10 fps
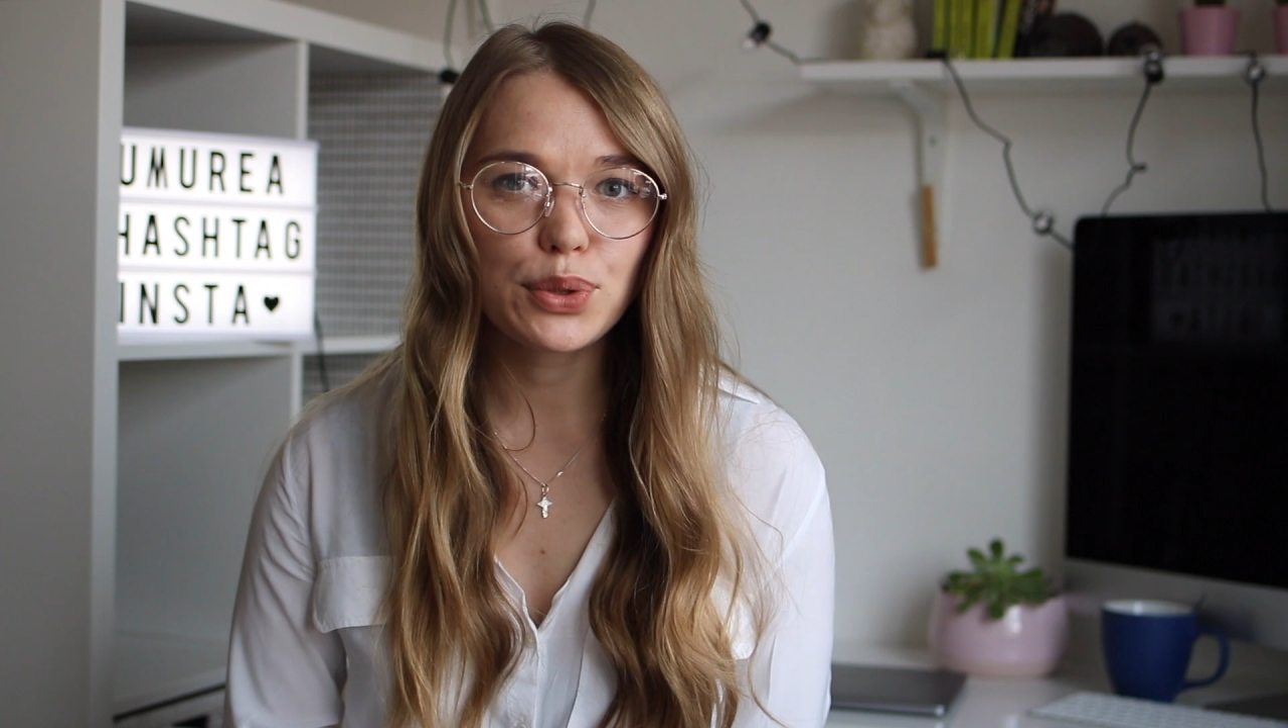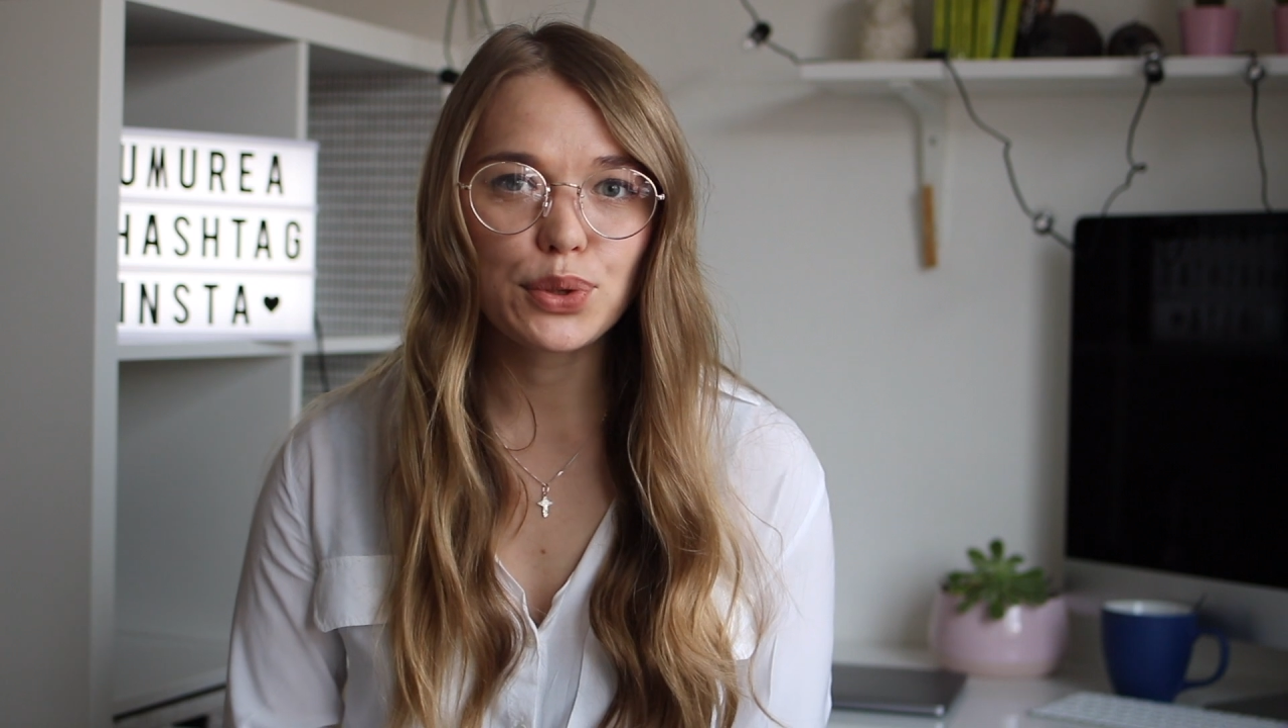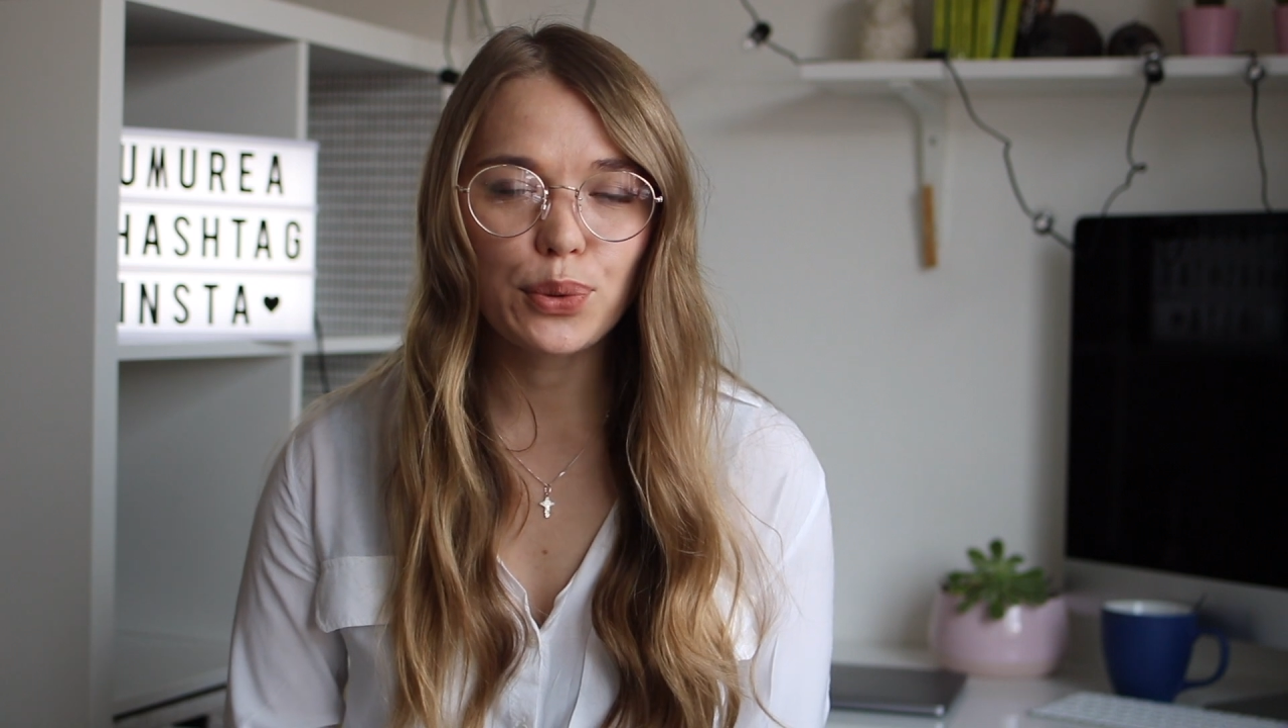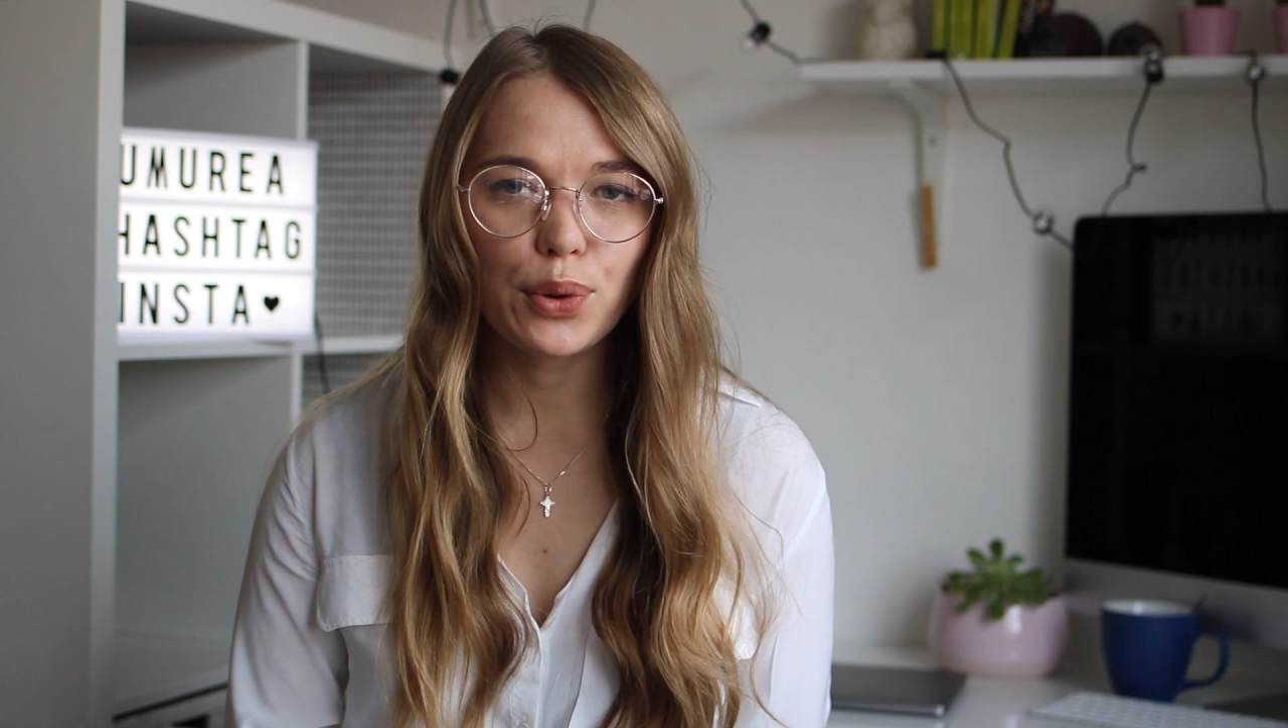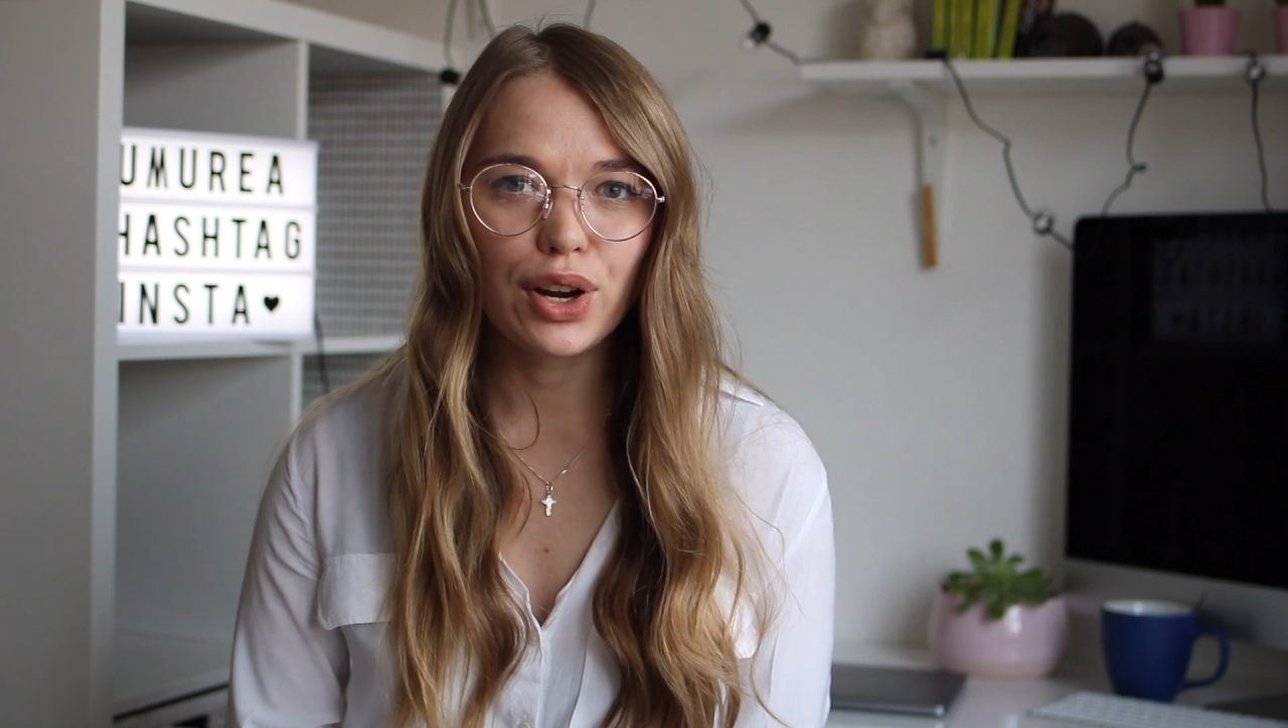
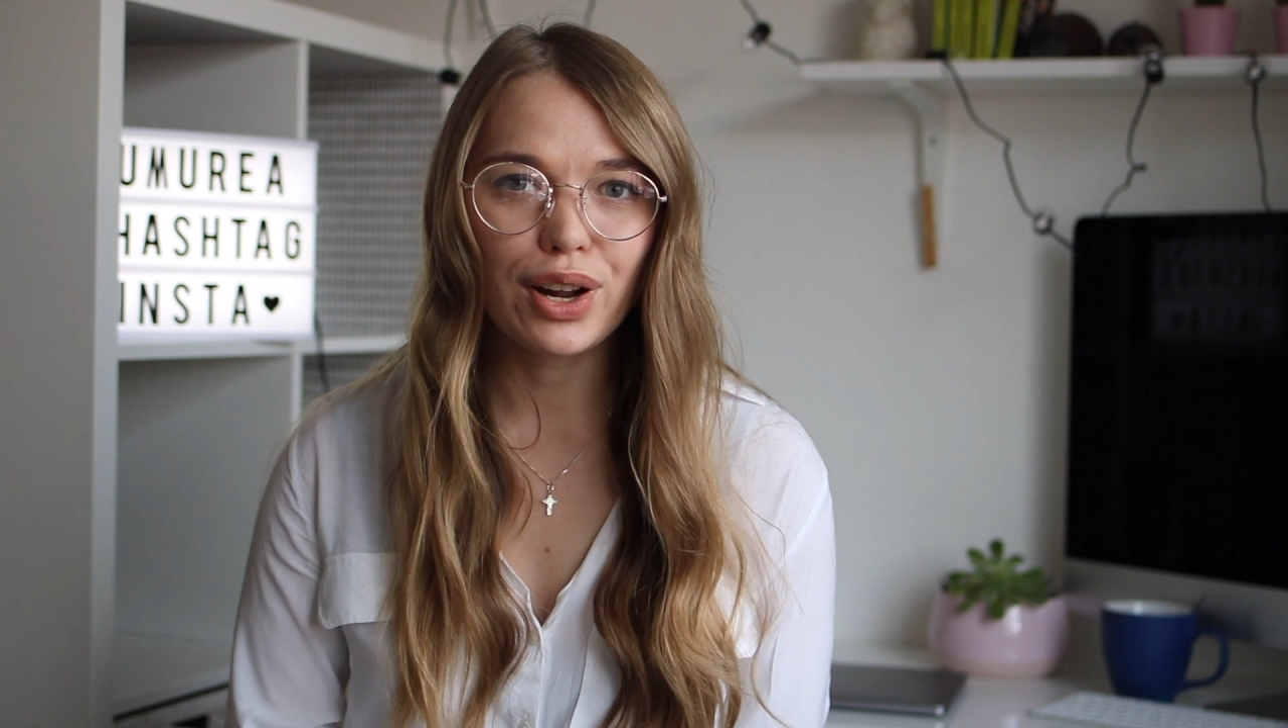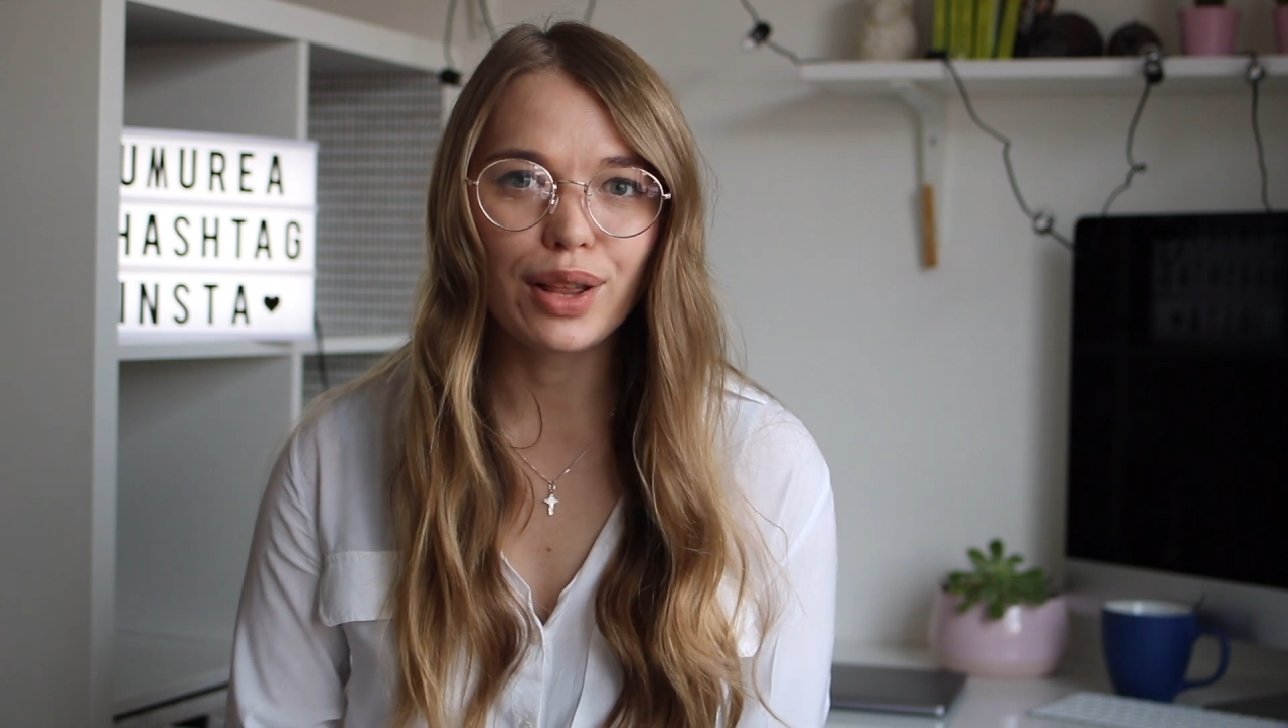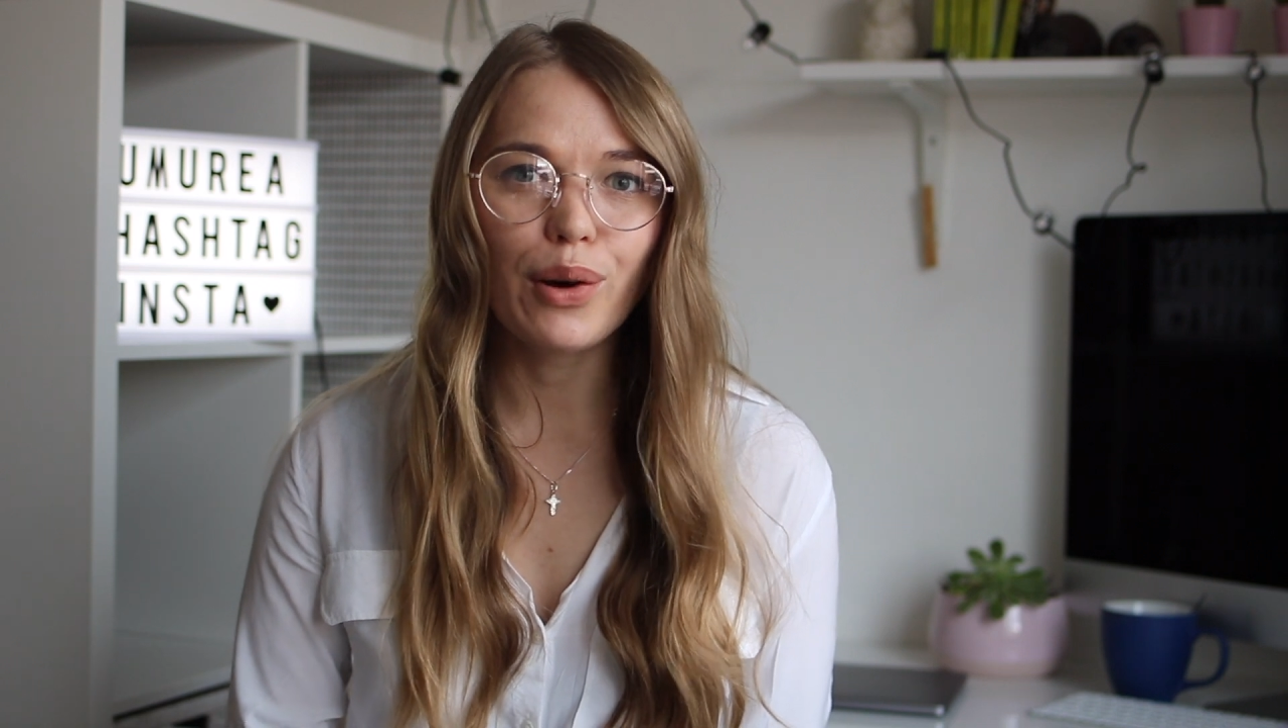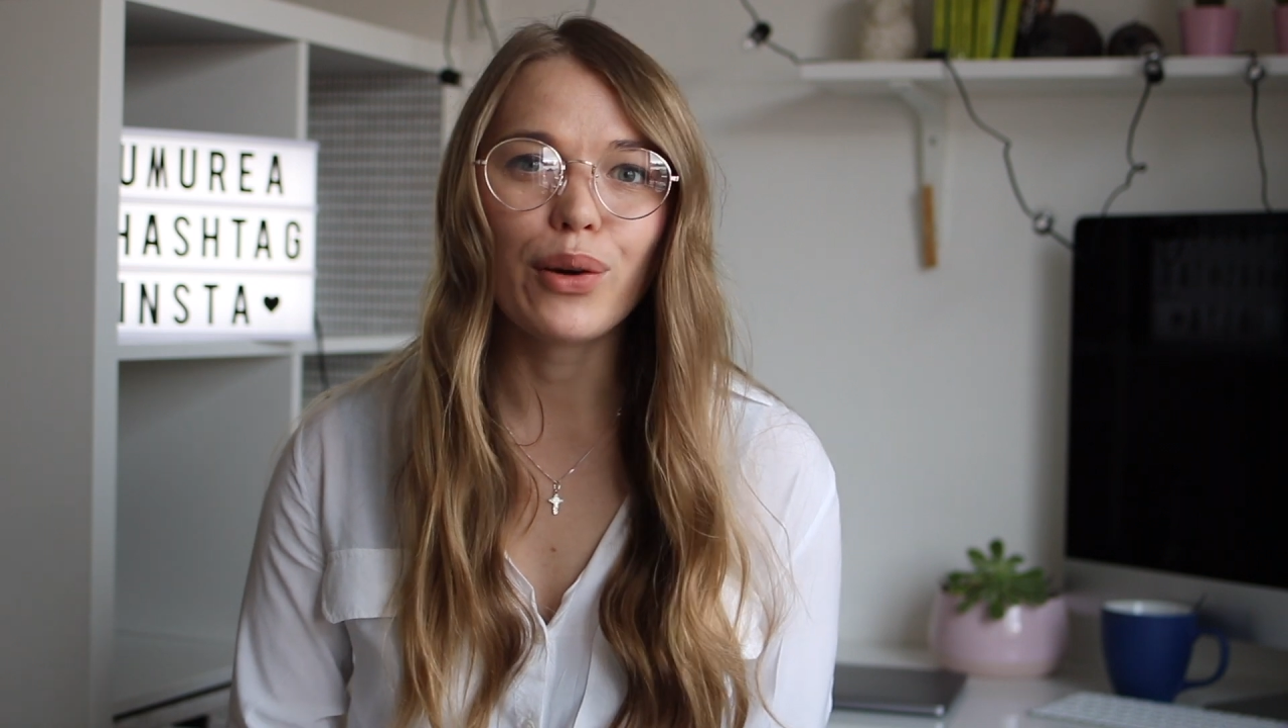tutorial